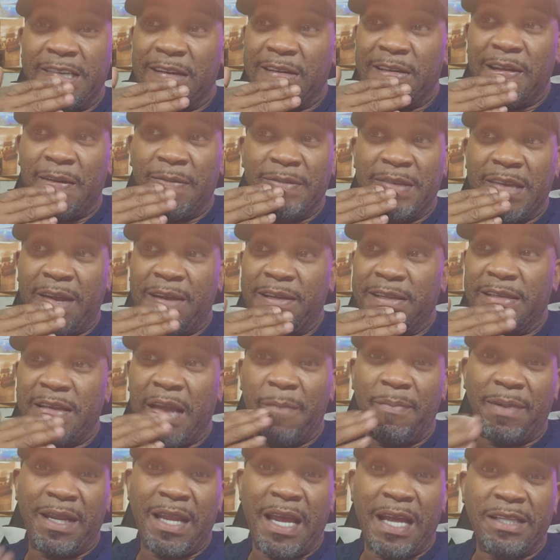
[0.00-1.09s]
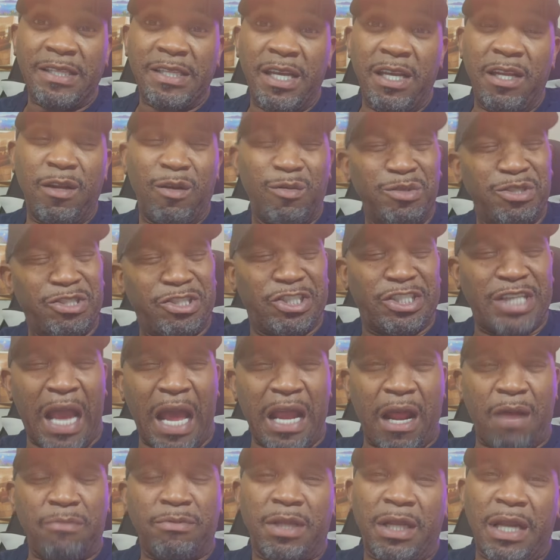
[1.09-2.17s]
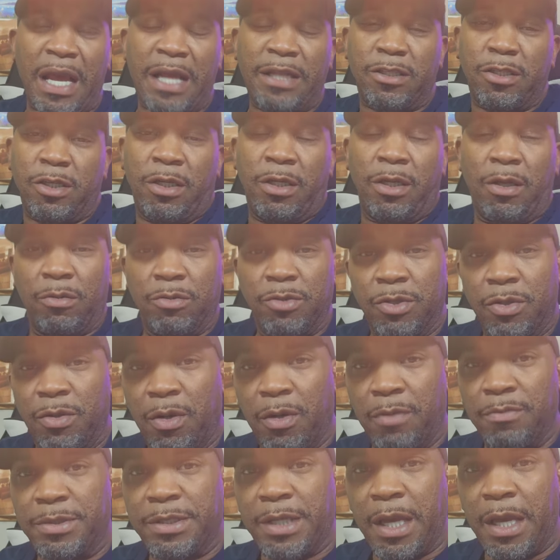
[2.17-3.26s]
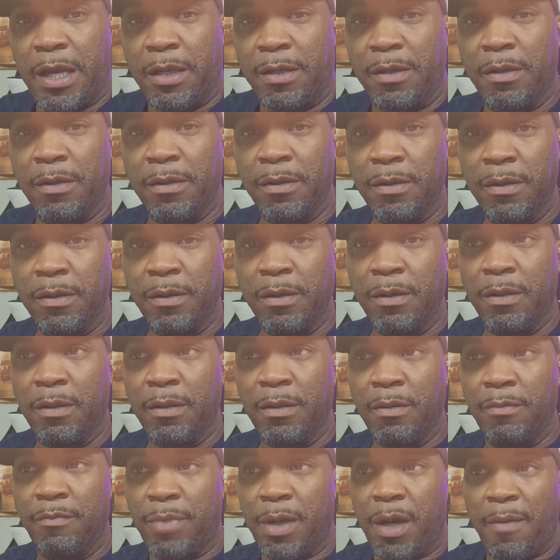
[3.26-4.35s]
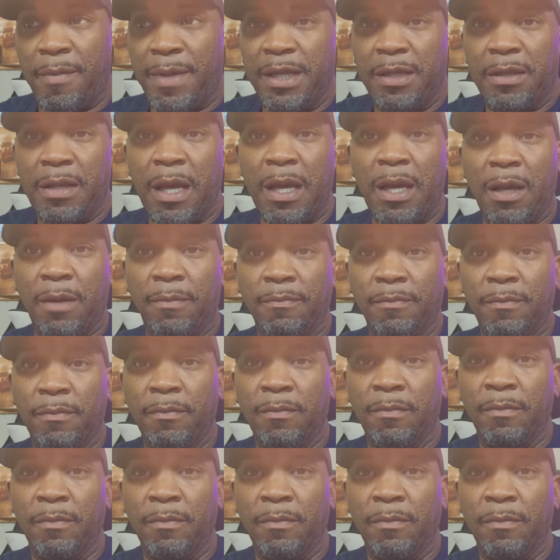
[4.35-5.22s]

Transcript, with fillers: said I'm that type of Latino. Shout out to Latinos, you know what I'm saying? But I mean, damn.